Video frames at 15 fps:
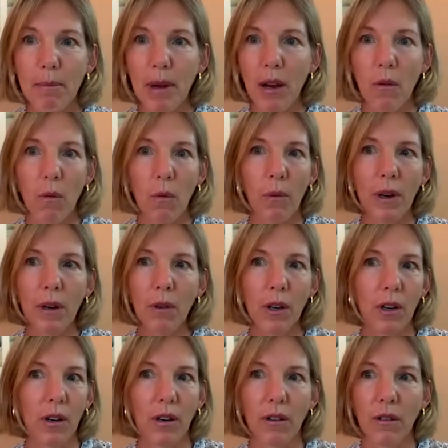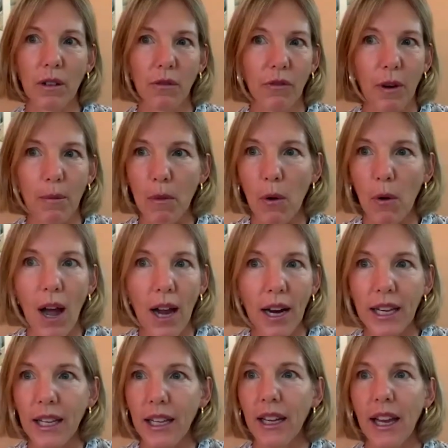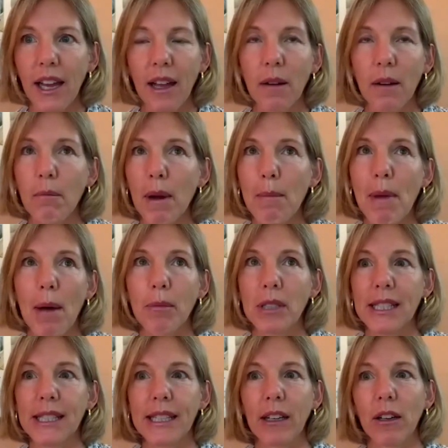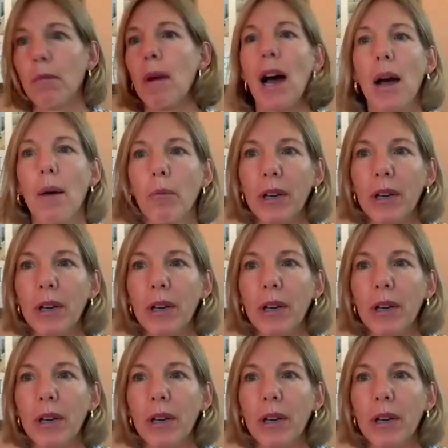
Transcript: but we were from Milwaukee, and my mom was a single mom.